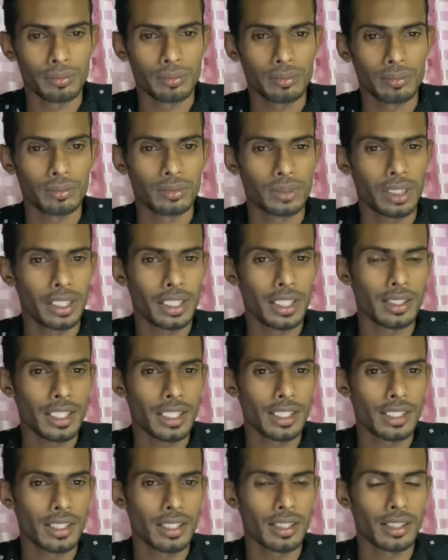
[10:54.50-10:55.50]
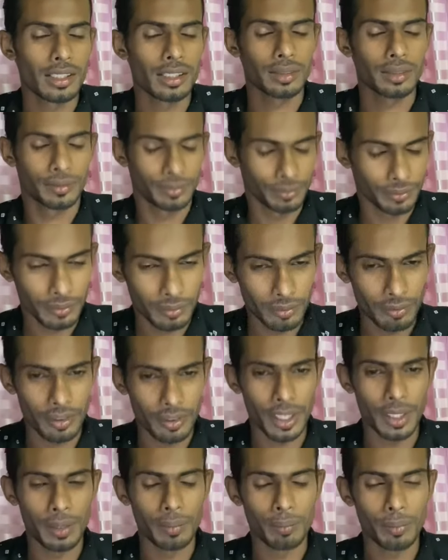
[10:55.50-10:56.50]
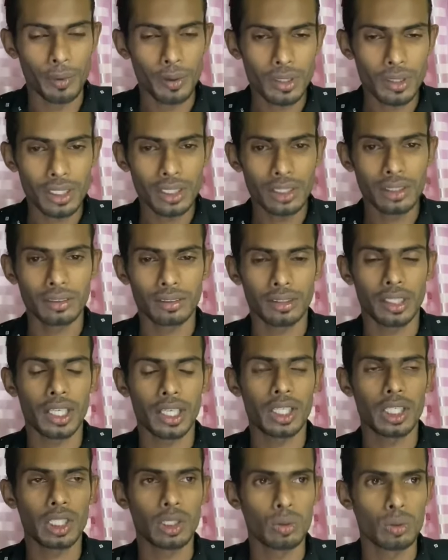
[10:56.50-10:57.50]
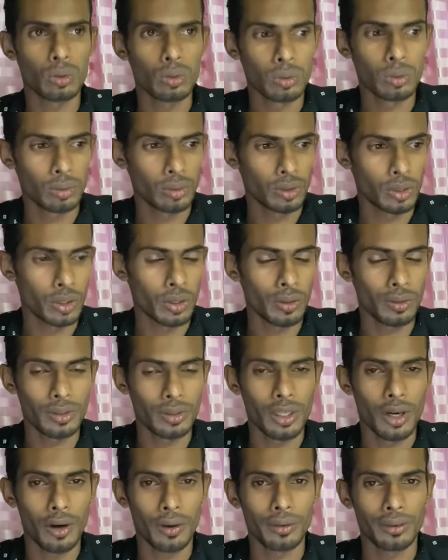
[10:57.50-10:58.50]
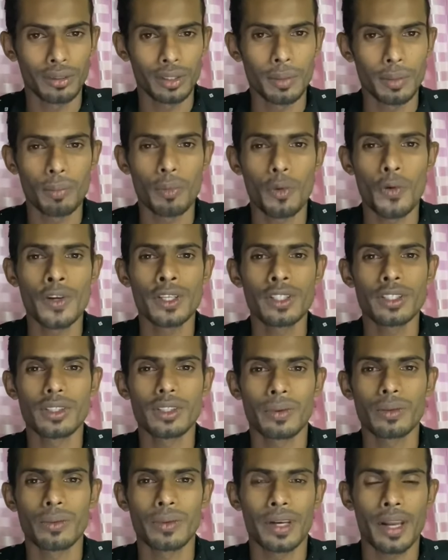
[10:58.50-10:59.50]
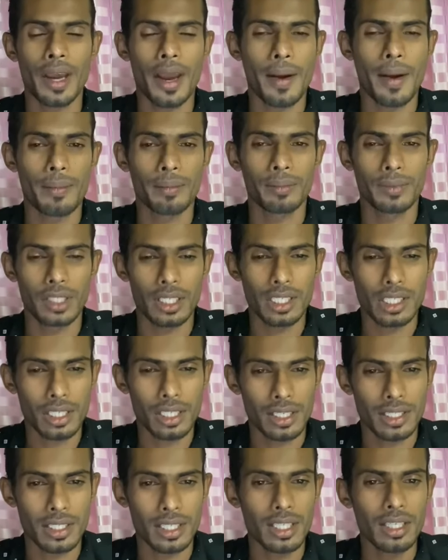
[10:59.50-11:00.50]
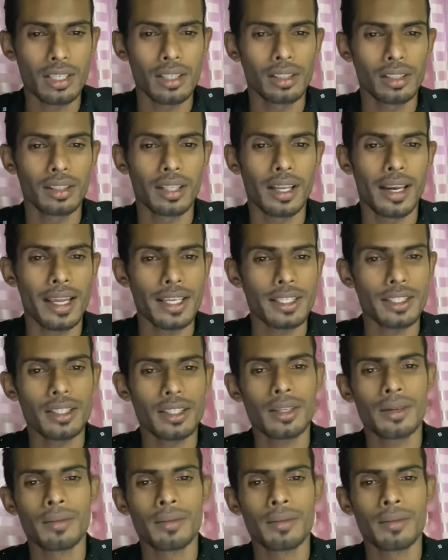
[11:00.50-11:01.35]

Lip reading: that is very important that you note down the points when I am discussing the lesson.